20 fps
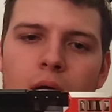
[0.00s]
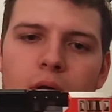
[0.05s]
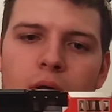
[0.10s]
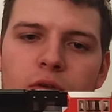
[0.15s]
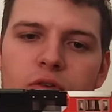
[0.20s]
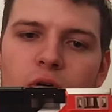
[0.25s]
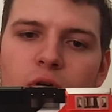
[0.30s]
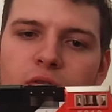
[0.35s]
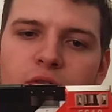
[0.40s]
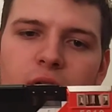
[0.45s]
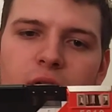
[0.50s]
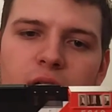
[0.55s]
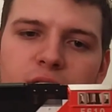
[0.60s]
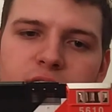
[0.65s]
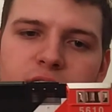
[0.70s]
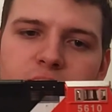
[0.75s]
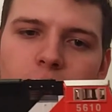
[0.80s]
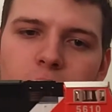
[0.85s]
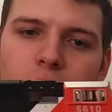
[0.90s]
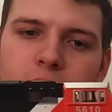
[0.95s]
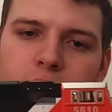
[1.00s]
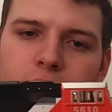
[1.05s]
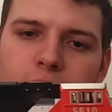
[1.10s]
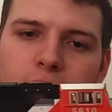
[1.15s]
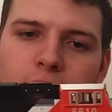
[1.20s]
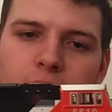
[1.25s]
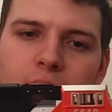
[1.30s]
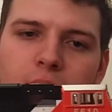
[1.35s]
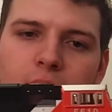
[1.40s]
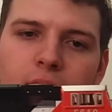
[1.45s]
So far it's going
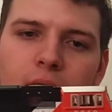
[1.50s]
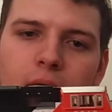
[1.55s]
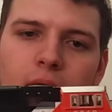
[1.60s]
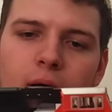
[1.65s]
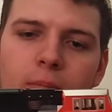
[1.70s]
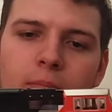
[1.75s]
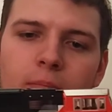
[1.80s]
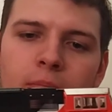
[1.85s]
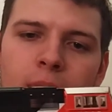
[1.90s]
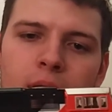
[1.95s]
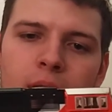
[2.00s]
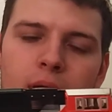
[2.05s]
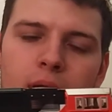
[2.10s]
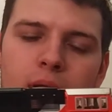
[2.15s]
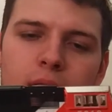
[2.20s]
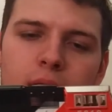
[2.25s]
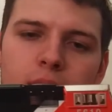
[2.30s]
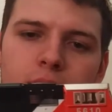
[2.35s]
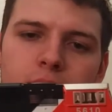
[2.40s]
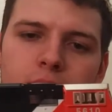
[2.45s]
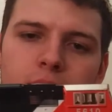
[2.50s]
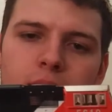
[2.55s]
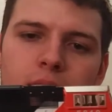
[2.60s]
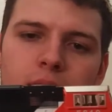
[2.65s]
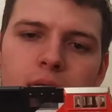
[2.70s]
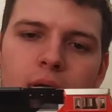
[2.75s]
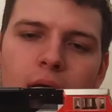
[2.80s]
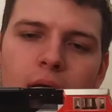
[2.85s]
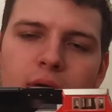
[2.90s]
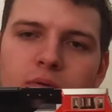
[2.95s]
great. I
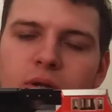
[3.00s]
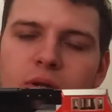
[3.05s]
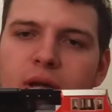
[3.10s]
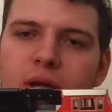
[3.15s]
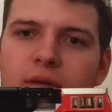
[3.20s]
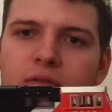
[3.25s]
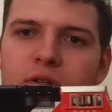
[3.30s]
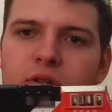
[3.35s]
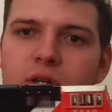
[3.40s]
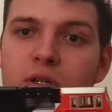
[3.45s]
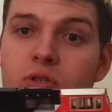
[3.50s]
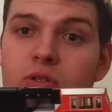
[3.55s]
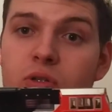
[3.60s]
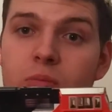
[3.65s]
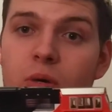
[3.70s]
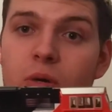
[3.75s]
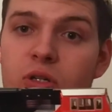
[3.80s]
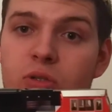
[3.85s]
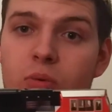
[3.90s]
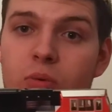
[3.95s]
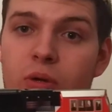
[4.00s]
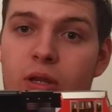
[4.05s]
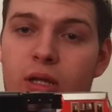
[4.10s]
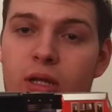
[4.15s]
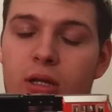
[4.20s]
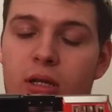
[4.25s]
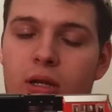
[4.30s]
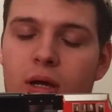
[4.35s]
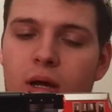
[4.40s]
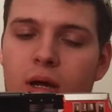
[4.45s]
really haven't done too much with
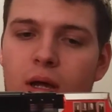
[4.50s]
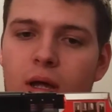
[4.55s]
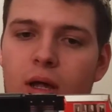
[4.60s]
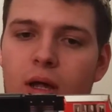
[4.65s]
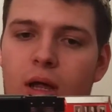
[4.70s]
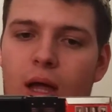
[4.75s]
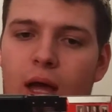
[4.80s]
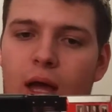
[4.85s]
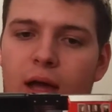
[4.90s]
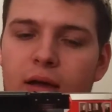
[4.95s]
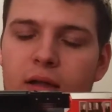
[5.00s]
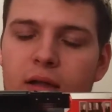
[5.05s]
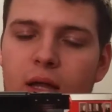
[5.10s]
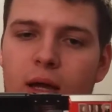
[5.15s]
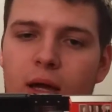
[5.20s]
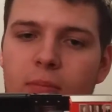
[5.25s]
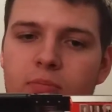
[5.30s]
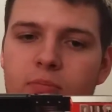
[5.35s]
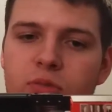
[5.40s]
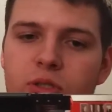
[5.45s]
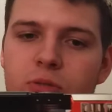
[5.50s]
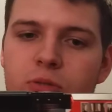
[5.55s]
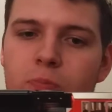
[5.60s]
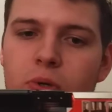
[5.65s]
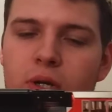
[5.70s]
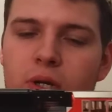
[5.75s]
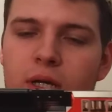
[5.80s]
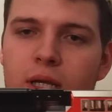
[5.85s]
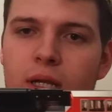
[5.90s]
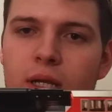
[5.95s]
it. I'm just
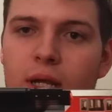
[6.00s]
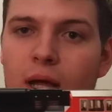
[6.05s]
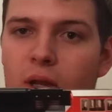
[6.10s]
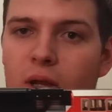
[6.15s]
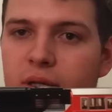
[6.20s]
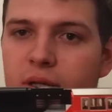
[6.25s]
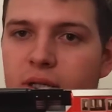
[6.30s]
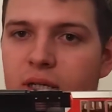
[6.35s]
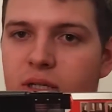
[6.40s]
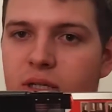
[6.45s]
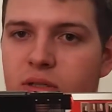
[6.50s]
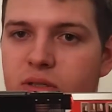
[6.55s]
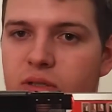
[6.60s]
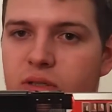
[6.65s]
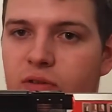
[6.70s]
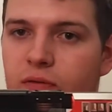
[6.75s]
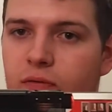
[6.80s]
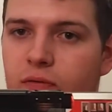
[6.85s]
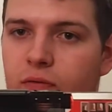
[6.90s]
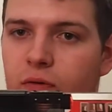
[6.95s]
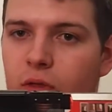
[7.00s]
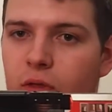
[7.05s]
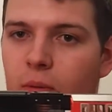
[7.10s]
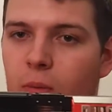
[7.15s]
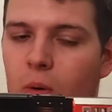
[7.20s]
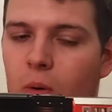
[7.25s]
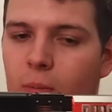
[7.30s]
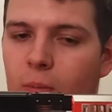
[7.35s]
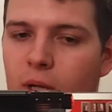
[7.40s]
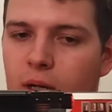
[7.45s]
putting in LEDs for the
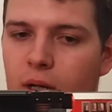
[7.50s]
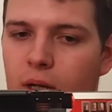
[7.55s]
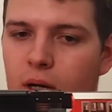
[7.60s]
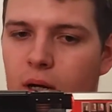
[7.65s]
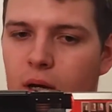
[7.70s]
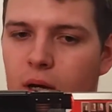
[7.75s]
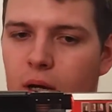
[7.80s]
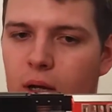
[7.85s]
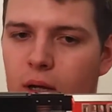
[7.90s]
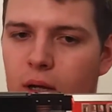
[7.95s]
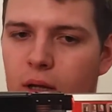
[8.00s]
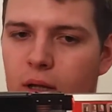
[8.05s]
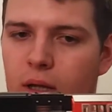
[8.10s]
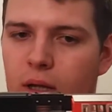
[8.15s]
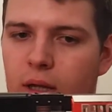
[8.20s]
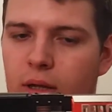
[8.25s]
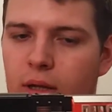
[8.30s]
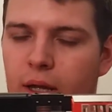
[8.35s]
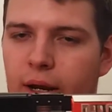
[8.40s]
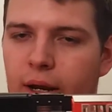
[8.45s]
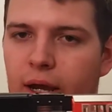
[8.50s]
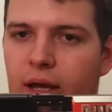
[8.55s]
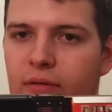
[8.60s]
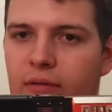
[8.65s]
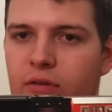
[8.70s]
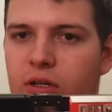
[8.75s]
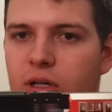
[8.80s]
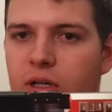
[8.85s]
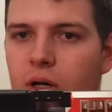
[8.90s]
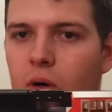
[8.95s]
moment, and then I
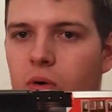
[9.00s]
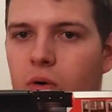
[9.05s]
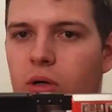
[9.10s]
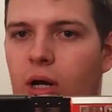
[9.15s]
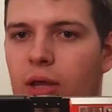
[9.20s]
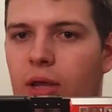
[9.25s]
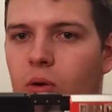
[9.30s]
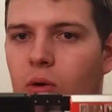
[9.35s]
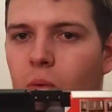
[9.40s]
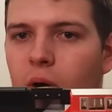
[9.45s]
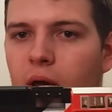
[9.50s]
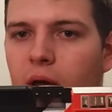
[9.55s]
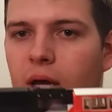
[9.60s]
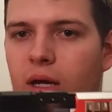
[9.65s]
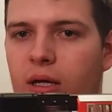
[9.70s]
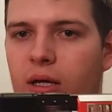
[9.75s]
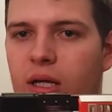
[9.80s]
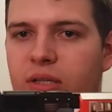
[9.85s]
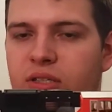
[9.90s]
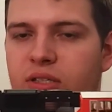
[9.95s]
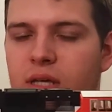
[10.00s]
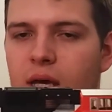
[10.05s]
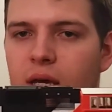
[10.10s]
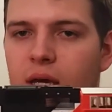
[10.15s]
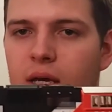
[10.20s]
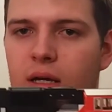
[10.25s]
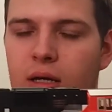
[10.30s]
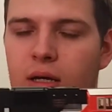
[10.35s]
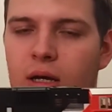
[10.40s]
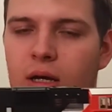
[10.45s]
have a decoder on the way. It's
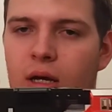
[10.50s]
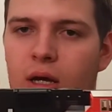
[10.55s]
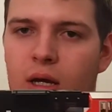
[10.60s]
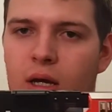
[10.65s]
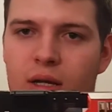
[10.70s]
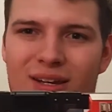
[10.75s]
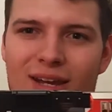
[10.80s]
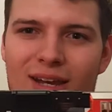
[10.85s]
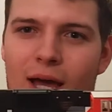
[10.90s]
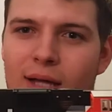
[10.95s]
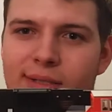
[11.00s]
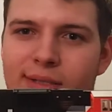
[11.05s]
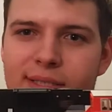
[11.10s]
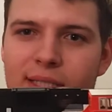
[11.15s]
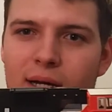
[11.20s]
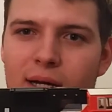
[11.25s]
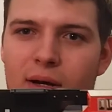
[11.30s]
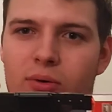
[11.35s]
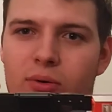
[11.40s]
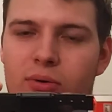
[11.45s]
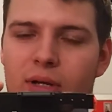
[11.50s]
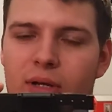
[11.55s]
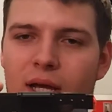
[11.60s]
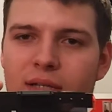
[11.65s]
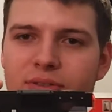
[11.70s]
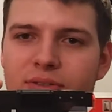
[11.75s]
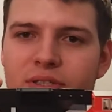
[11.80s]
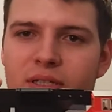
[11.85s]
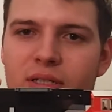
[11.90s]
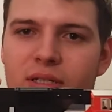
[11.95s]
a non-sound
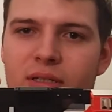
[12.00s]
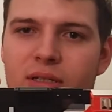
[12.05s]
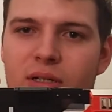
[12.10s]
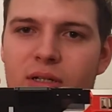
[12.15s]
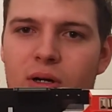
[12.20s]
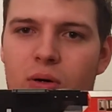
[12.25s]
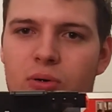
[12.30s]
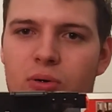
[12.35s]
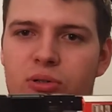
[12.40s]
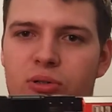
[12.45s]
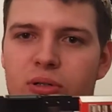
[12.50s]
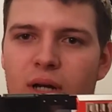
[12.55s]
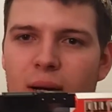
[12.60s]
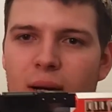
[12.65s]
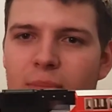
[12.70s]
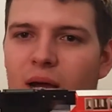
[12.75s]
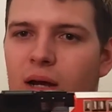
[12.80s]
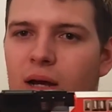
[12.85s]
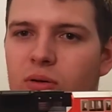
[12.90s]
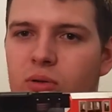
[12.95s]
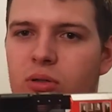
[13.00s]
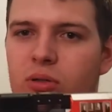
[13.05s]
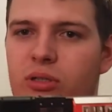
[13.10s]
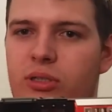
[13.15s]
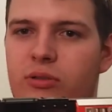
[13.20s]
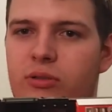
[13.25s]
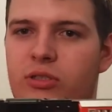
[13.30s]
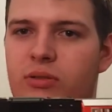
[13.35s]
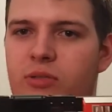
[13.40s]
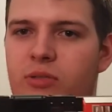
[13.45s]
NCE decoder. I'm not
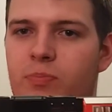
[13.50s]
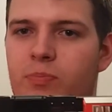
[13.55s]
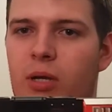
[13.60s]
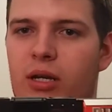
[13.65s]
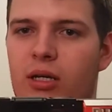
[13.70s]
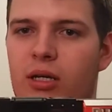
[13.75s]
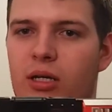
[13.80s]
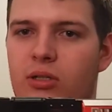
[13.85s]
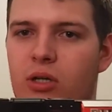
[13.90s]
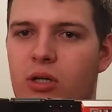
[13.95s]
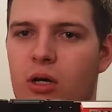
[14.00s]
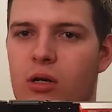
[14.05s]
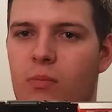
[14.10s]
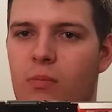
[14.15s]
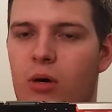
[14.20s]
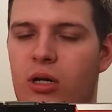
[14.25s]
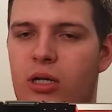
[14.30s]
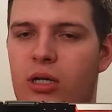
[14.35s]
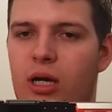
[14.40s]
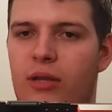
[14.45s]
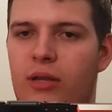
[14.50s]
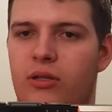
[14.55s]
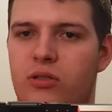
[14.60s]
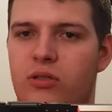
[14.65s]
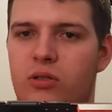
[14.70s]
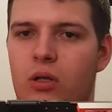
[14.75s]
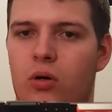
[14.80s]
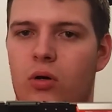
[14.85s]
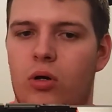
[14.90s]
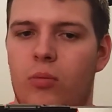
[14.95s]
really spending a ton of money on
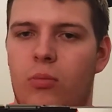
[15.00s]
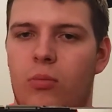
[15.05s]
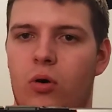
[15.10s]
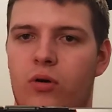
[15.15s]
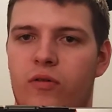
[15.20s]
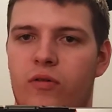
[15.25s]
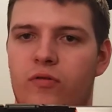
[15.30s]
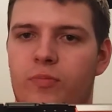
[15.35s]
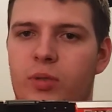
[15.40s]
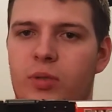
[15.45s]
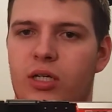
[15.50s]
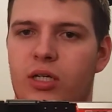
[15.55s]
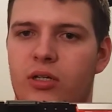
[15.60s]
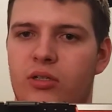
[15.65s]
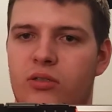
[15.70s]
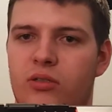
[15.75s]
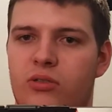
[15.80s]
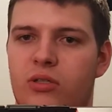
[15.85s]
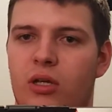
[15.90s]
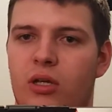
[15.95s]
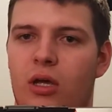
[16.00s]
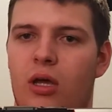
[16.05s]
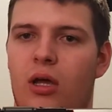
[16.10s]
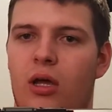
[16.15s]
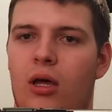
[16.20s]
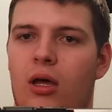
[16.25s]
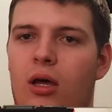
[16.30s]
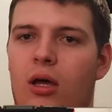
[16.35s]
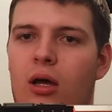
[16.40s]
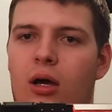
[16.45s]
this locomotive because
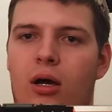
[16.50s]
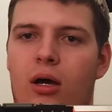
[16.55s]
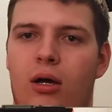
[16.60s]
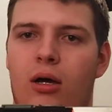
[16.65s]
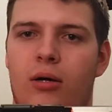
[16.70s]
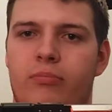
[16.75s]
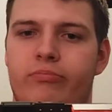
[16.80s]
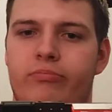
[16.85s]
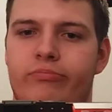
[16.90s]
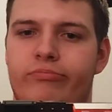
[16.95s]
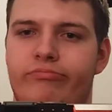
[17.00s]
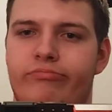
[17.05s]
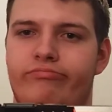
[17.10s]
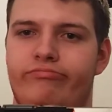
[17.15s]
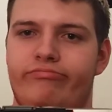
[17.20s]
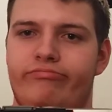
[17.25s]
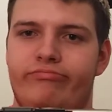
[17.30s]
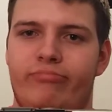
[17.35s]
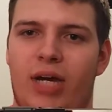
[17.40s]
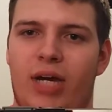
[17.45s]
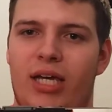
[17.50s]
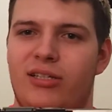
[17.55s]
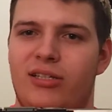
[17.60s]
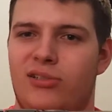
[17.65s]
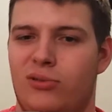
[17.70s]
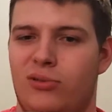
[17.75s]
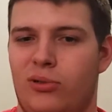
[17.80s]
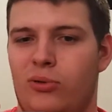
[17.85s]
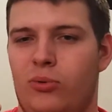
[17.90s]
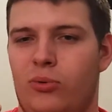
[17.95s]
my
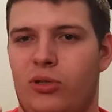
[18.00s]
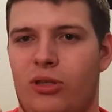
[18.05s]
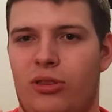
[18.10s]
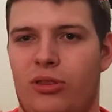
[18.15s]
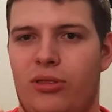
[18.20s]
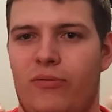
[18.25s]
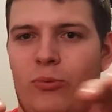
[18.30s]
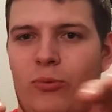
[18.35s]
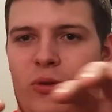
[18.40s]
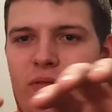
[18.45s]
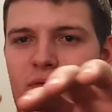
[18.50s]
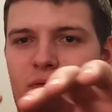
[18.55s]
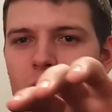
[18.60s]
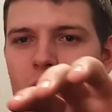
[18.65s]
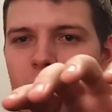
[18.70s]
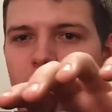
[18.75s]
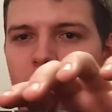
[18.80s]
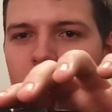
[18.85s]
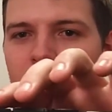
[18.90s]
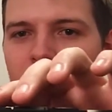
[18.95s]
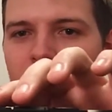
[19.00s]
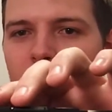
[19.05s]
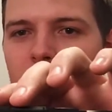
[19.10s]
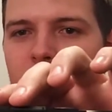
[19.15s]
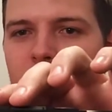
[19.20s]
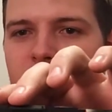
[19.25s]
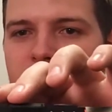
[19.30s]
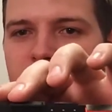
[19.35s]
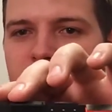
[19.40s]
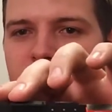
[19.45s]
history with foreign
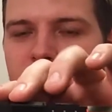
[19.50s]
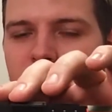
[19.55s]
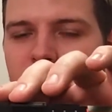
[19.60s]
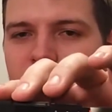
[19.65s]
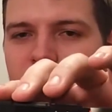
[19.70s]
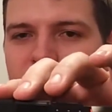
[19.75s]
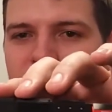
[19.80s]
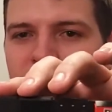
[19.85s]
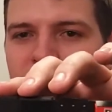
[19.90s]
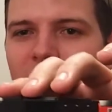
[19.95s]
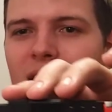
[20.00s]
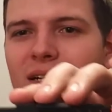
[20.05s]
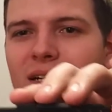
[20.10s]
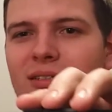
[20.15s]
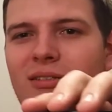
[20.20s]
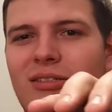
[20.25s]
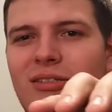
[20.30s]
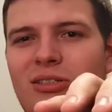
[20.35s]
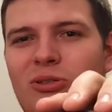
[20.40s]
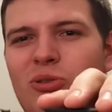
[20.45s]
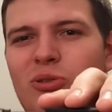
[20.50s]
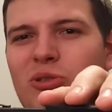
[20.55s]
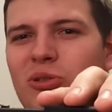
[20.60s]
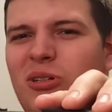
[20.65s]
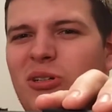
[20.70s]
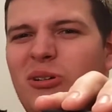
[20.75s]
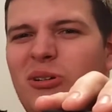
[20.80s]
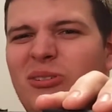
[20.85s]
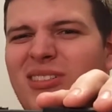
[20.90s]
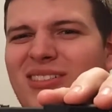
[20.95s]
power is that it
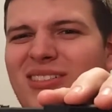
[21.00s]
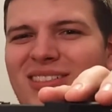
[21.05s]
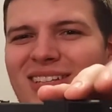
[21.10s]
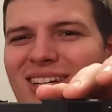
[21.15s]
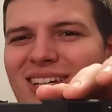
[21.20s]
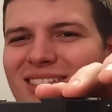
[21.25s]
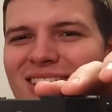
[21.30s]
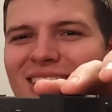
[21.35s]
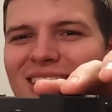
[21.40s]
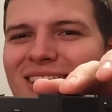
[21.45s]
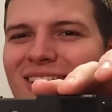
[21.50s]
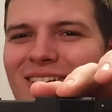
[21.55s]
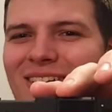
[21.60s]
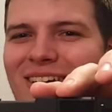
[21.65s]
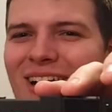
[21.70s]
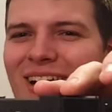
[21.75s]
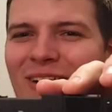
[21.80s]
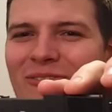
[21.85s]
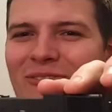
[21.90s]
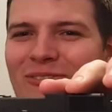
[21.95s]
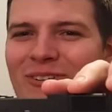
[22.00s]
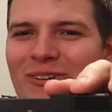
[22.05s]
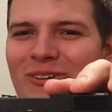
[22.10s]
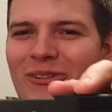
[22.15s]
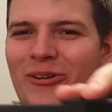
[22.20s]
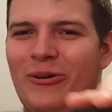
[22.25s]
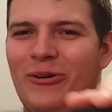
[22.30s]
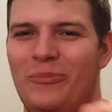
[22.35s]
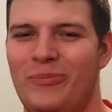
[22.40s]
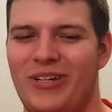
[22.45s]
usually only stays on the layout for a
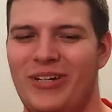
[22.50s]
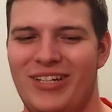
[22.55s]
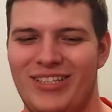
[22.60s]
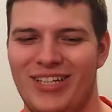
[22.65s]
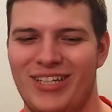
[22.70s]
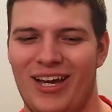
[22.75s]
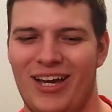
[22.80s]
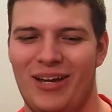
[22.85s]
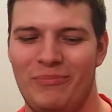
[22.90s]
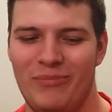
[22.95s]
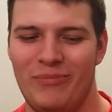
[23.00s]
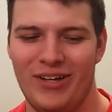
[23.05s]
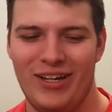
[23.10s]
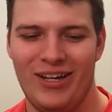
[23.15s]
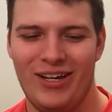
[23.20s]
little bit of time.